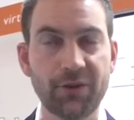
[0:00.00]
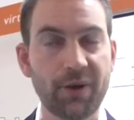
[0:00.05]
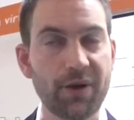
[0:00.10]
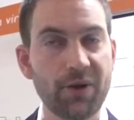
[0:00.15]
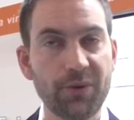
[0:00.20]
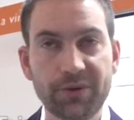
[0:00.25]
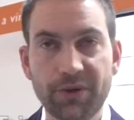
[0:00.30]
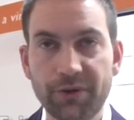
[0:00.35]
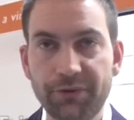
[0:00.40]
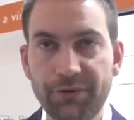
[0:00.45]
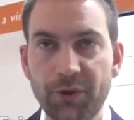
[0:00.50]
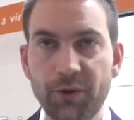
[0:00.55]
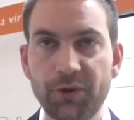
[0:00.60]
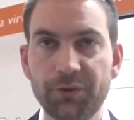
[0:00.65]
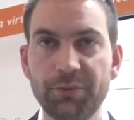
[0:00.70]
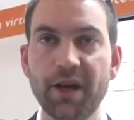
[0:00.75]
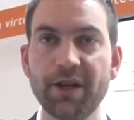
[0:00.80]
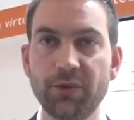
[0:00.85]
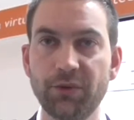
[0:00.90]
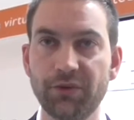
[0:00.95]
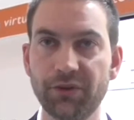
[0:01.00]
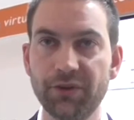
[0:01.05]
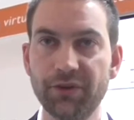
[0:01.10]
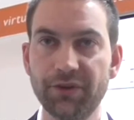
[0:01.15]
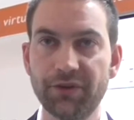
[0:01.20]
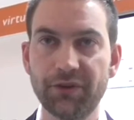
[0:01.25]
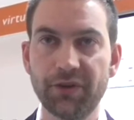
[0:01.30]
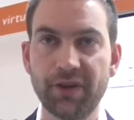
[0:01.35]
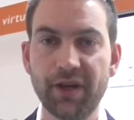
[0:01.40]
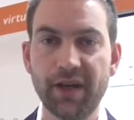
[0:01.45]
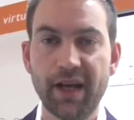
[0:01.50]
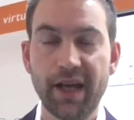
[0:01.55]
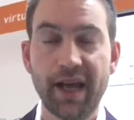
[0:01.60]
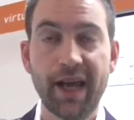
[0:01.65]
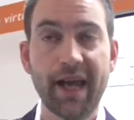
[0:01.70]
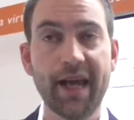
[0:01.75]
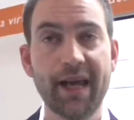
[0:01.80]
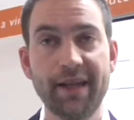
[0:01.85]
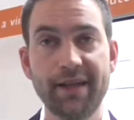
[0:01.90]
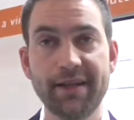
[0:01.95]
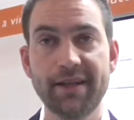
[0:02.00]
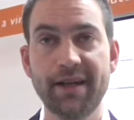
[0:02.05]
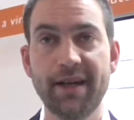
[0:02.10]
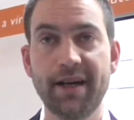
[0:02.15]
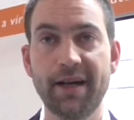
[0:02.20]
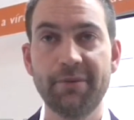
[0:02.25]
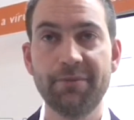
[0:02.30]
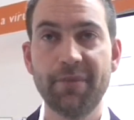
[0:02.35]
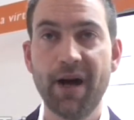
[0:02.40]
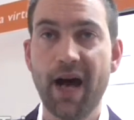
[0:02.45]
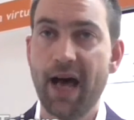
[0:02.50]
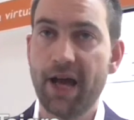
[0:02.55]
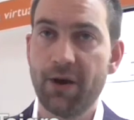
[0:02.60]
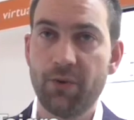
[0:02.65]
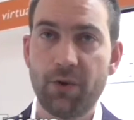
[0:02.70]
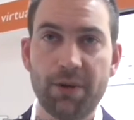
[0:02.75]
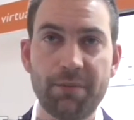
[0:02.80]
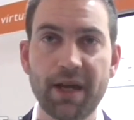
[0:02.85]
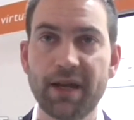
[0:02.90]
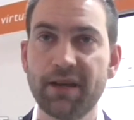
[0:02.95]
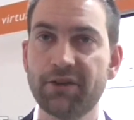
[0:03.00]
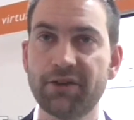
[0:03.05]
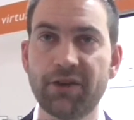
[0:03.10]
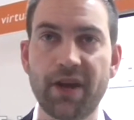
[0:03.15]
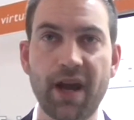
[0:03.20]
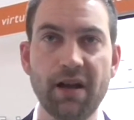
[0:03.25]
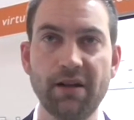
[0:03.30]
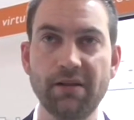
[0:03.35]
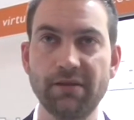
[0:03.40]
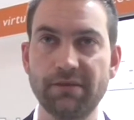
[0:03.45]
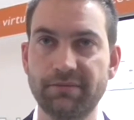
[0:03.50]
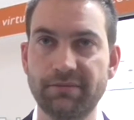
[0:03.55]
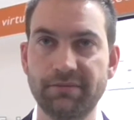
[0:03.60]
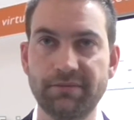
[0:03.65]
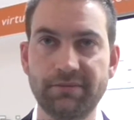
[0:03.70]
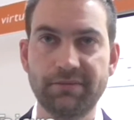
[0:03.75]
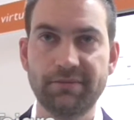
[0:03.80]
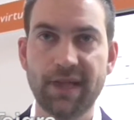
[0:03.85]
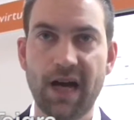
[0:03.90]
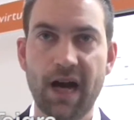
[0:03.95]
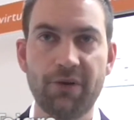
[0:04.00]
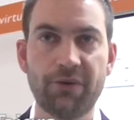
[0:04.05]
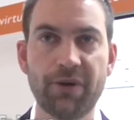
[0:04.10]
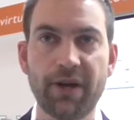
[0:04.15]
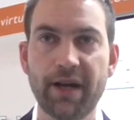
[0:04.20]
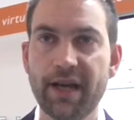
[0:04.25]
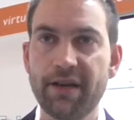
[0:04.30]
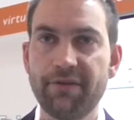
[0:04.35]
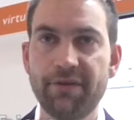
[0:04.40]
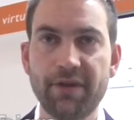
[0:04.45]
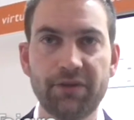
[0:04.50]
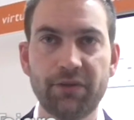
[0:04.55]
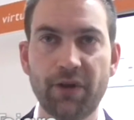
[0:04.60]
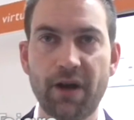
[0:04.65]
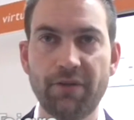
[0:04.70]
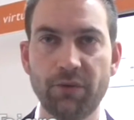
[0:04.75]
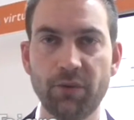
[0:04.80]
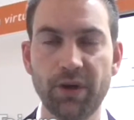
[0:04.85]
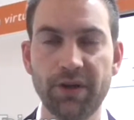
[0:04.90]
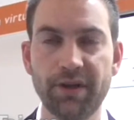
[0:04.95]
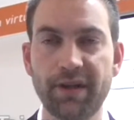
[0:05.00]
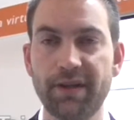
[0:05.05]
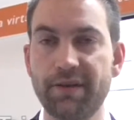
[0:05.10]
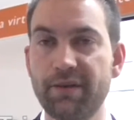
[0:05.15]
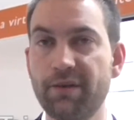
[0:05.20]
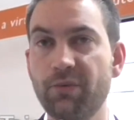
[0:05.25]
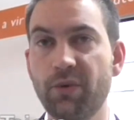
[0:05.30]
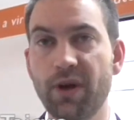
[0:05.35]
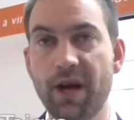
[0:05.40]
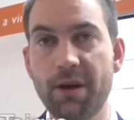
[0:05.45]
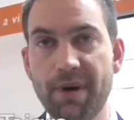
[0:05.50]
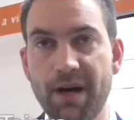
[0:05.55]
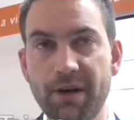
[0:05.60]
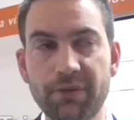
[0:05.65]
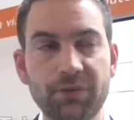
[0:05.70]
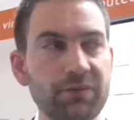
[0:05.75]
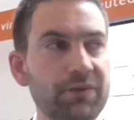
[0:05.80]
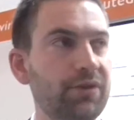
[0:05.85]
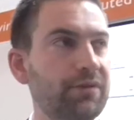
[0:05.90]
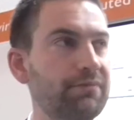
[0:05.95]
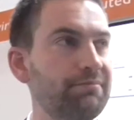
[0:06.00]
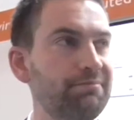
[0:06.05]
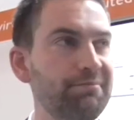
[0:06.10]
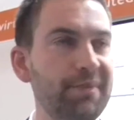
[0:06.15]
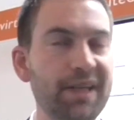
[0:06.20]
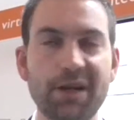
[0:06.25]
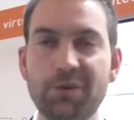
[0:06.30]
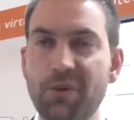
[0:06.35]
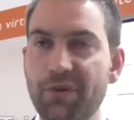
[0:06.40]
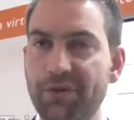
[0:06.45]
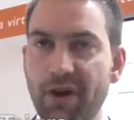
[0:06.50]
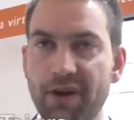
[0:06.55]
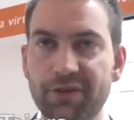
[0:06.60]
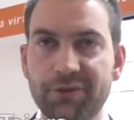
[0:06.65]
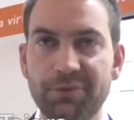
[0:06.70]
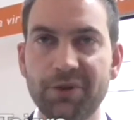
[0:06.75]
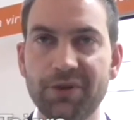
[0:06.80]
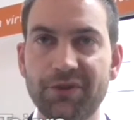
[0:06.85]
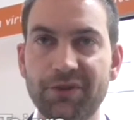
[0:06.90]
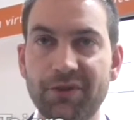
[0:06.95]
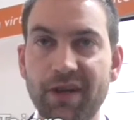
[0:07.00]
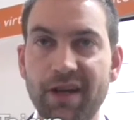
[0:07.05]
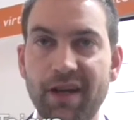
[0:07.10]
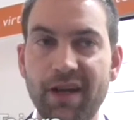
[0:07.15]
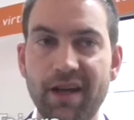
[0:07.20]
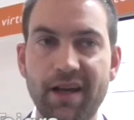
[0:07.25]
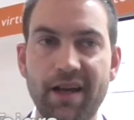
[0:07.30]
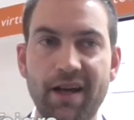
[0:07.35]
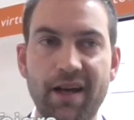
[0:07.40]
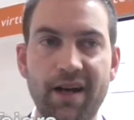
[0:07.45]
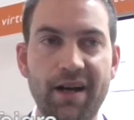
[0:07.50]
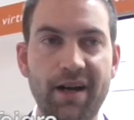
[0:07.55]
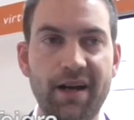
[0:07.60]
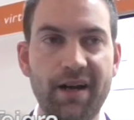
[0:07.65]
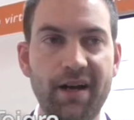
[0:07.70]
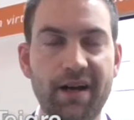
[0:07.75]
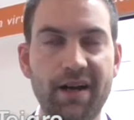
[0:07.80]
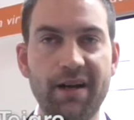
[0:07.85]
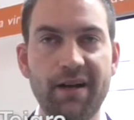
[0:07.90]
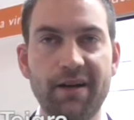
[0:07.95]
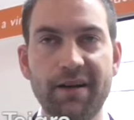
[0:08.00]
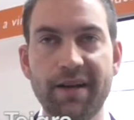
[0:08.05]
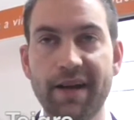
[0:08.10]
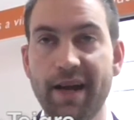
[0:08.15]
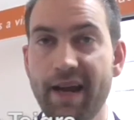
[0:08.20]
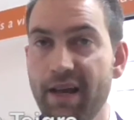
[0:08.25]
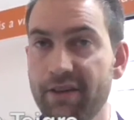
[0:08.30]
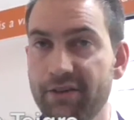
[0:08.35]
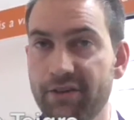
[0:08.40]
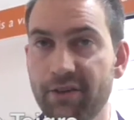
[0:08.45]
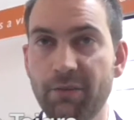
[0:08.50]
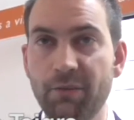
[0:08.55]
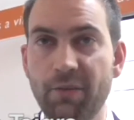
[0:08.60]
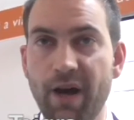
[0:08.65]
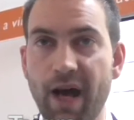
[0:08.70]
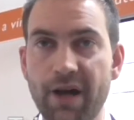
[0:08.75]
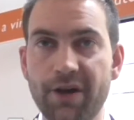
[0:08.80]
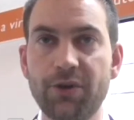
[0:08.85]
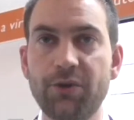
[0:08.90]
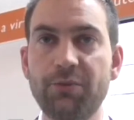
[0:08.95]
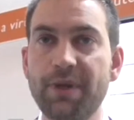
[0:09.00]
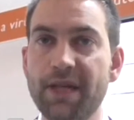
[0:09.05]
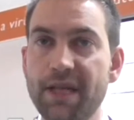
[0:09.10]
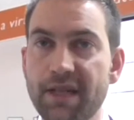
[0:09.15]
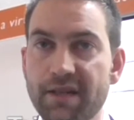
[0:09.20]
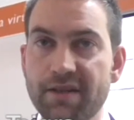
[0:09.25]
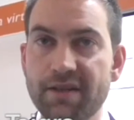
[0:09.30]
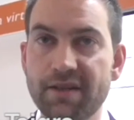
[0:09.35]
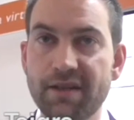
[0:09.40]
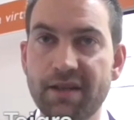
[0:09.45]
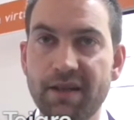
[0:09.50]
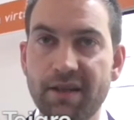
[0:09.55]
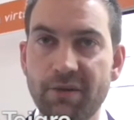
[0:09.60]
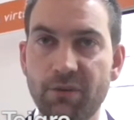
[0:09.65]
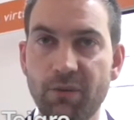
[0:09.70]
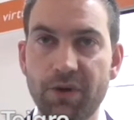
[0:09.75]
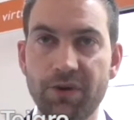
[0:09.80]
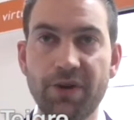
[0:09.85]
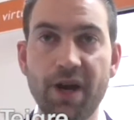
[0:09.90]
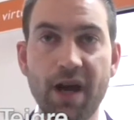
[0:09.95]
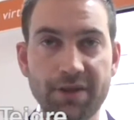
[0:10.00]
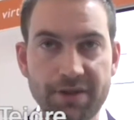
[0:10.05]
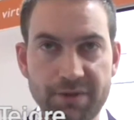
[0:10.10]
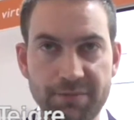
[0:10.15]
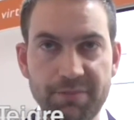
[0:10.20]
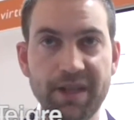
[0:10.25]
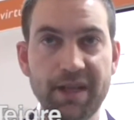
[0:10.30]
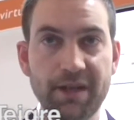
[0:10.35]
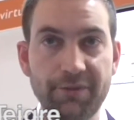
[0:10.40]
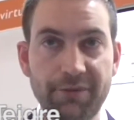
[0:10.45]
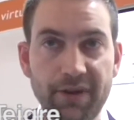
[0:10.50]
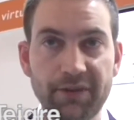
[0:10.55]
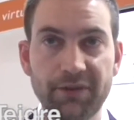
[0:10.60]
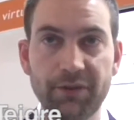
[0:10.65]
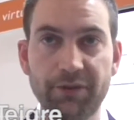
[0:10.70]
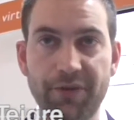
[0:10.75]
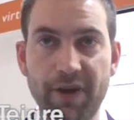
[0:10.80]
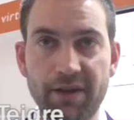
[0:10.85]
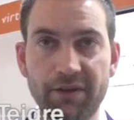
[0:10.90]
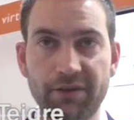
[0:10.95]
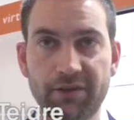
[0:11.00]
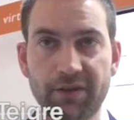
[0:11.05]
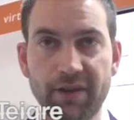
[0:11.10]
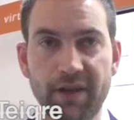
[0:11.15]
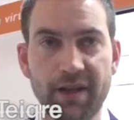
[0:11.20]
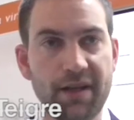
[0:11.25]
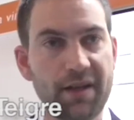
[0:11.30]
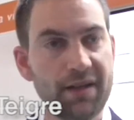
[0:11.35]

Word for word: so I don't confuse my users? And uh, how do I make it scale? How can I give this to everyone? And when I'm out meeting with customers uh, and I ask them, how do you meet when you're not meeting face to face?